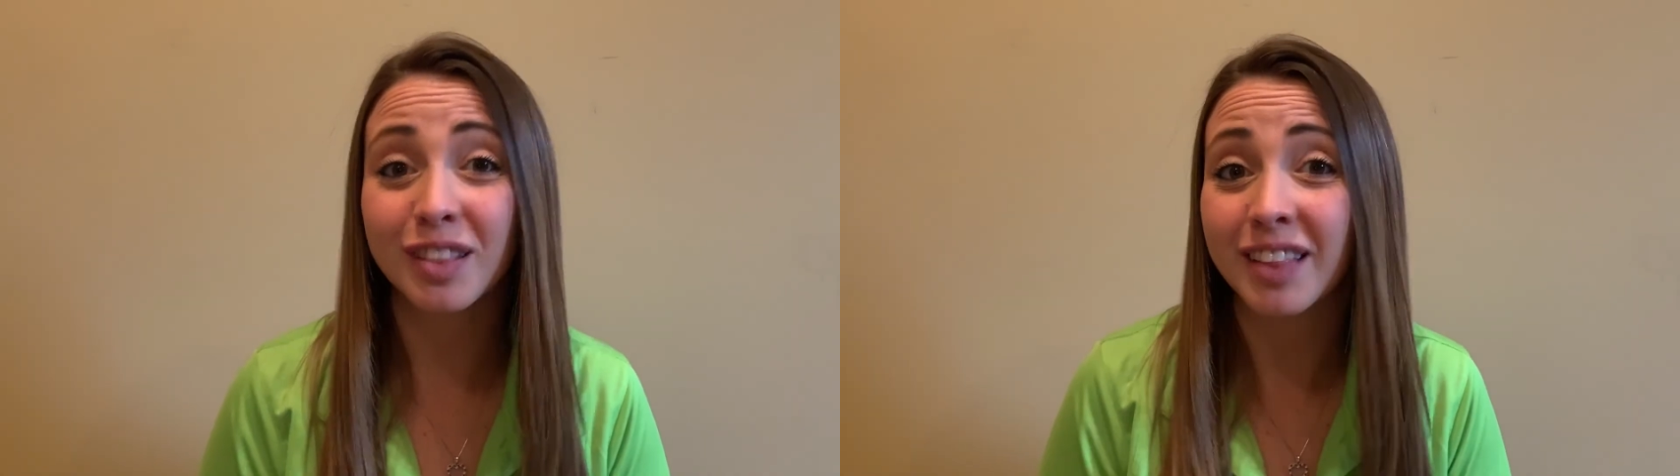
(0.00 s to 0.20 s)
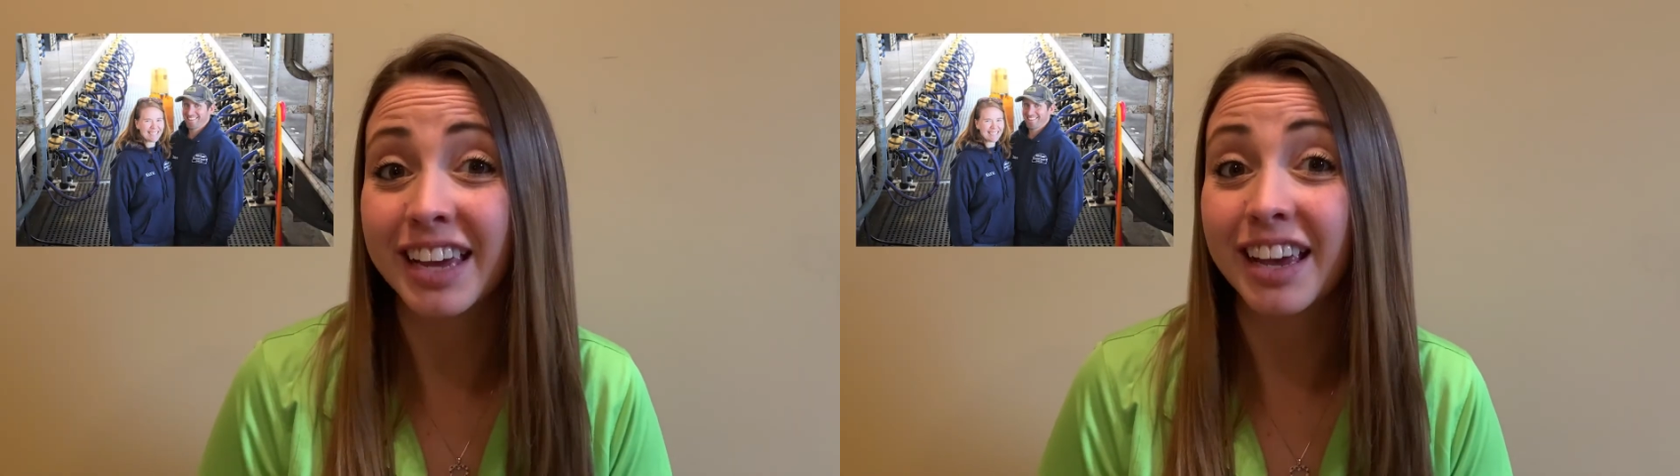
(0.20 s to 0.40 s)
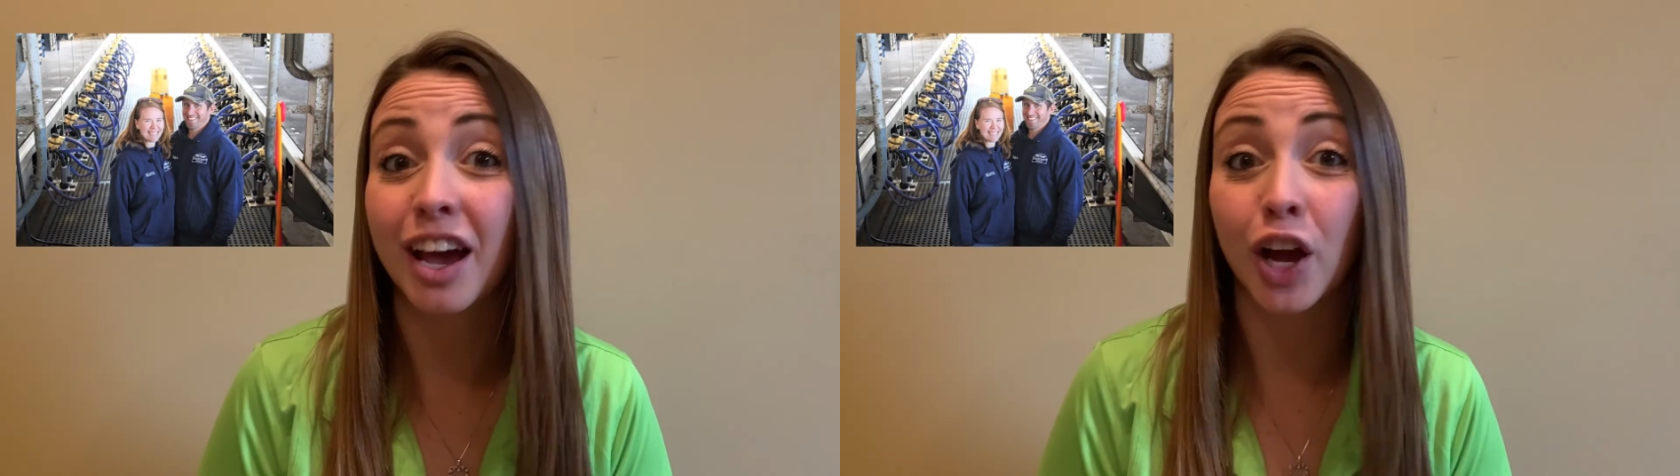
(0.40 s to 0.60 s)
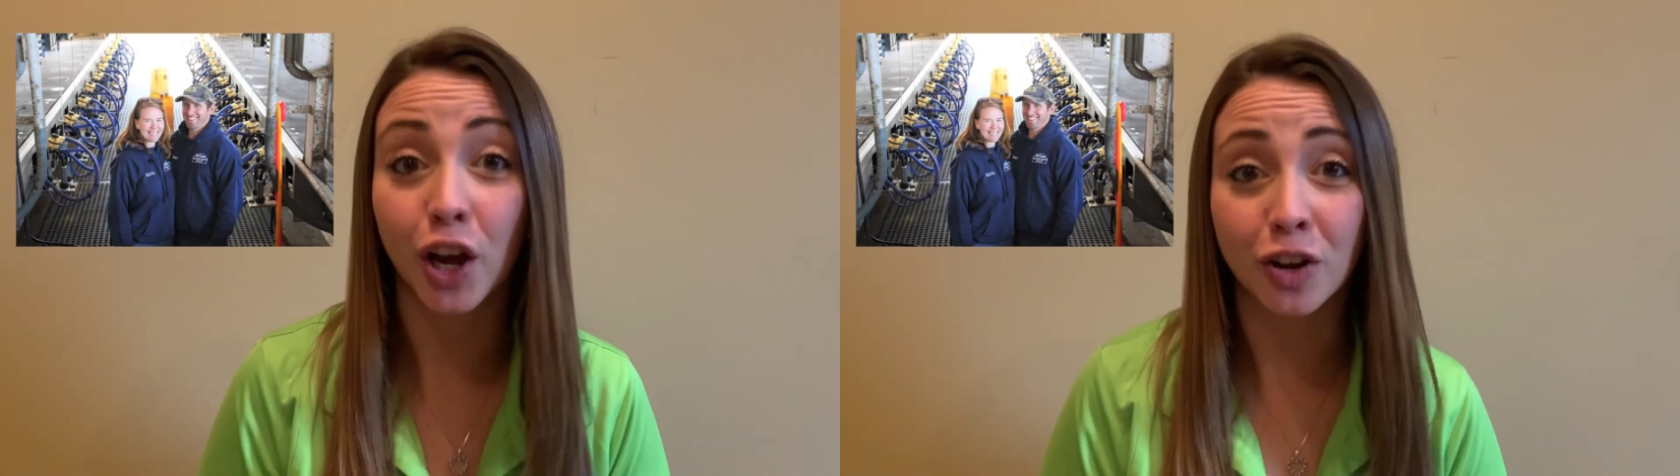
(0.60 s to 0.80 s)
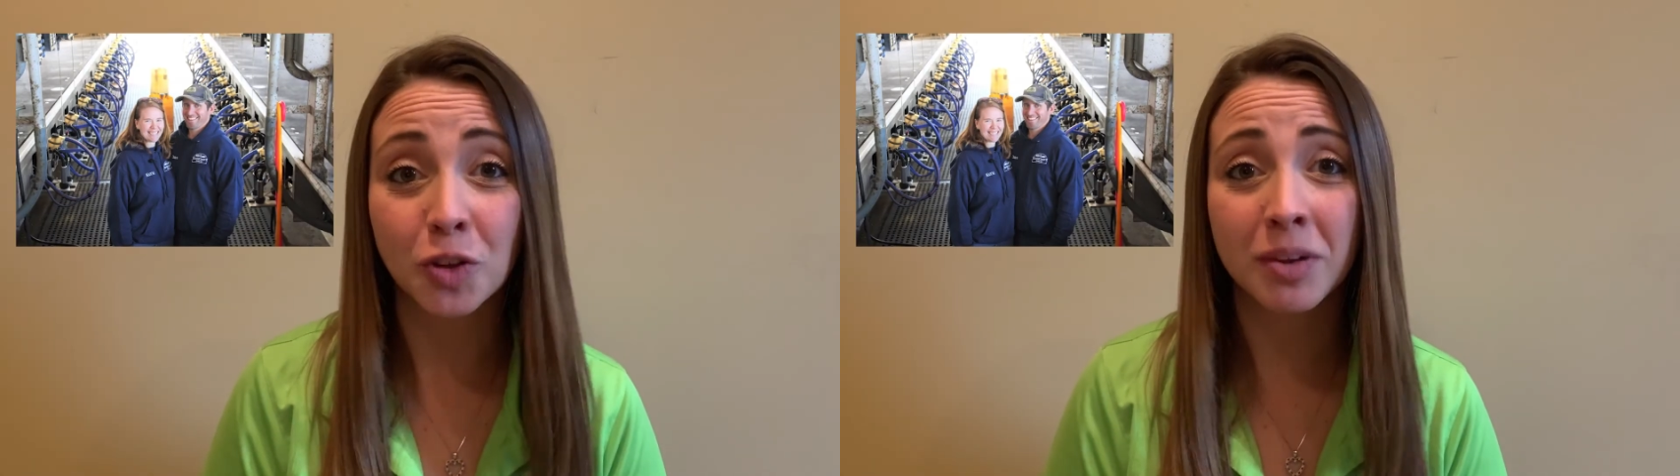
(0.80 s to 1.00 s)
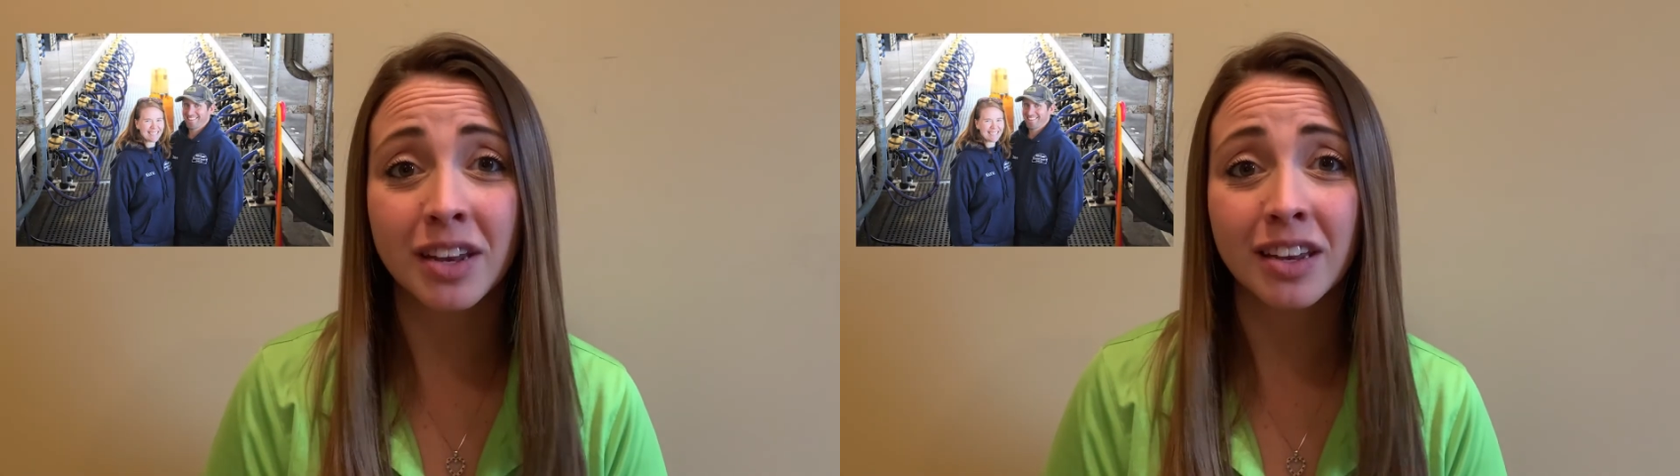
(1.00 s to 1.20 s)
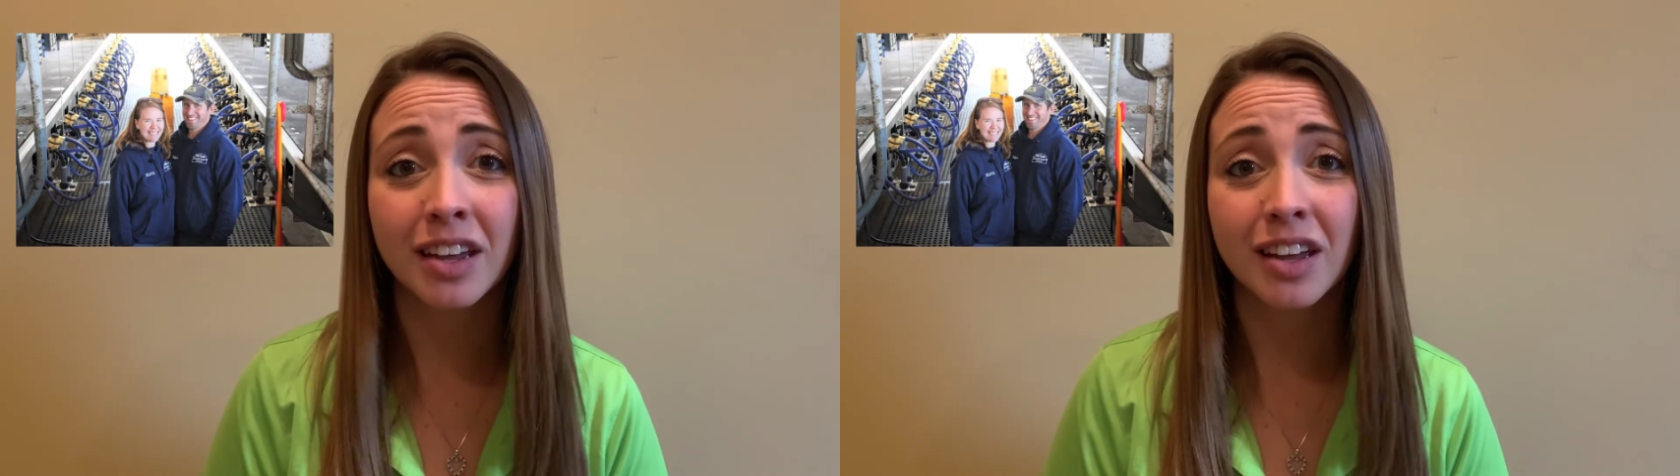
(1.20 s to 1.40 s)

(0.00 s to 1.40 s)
like a herdsman,